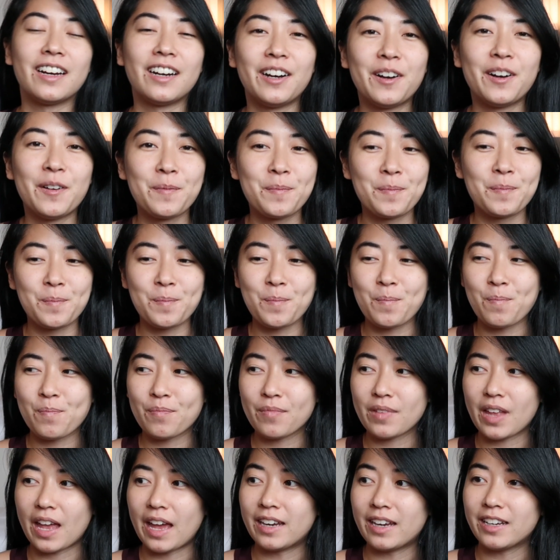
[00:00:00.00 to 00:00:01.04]

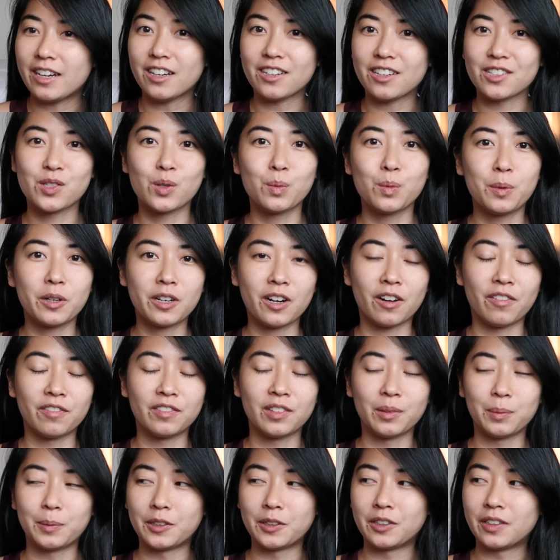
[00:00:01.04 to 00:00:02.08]
And yeah, super
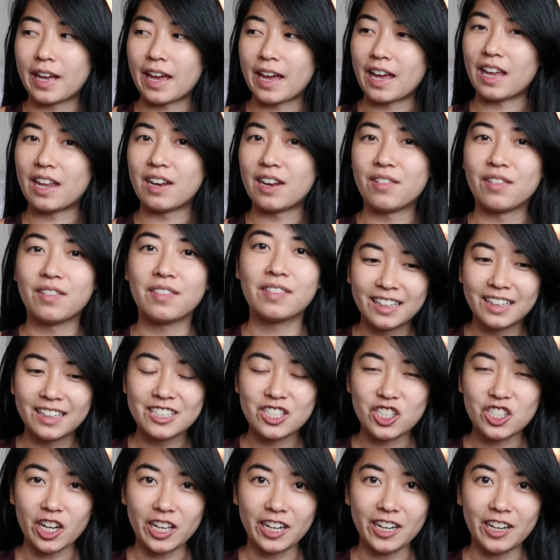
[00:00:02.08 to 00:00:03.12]
comfortable, and
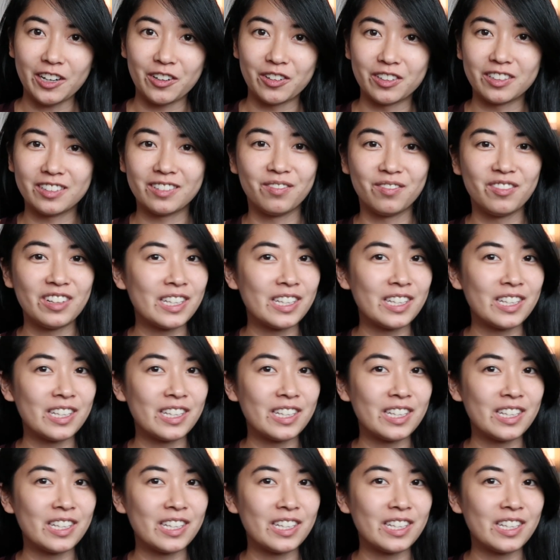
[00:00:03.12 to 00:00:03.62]
check it out.